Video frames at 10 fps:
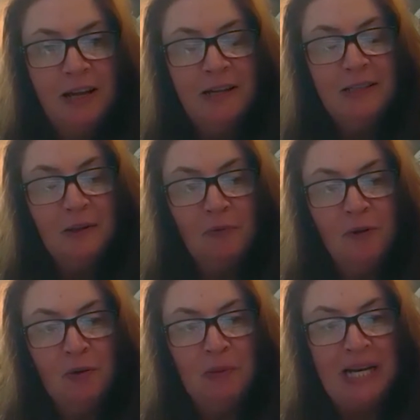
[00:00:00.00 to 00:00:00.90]
So I'm
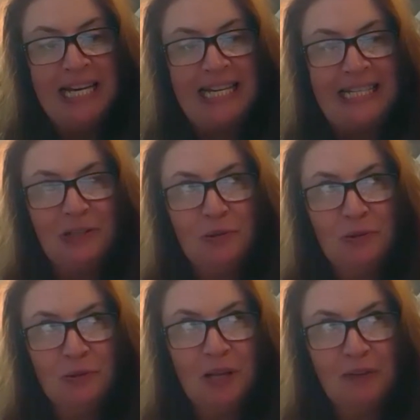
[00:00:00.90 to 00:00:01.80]
very pleased
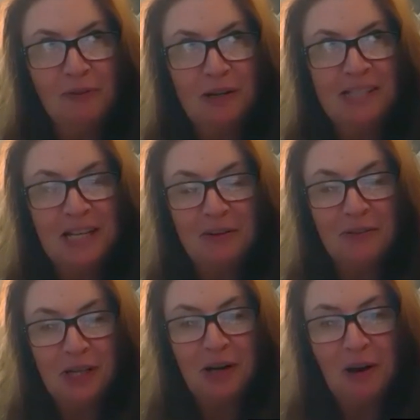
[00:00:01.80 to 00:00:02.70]
to give ourselves
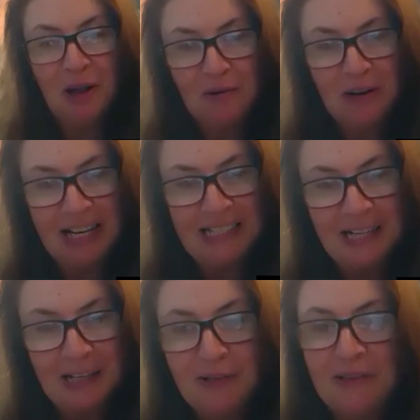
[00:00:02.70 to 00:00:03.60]
our own
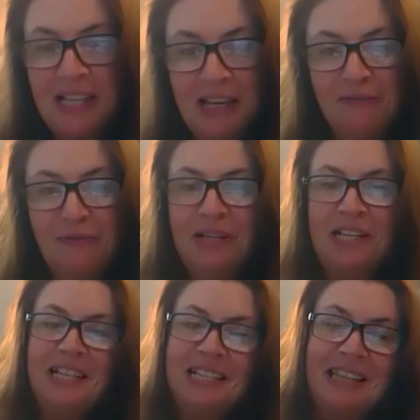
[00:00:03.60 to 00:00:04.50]
exclusive,
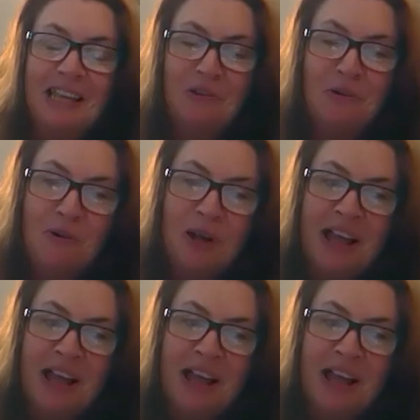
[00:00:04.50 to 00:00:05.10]
which is that you're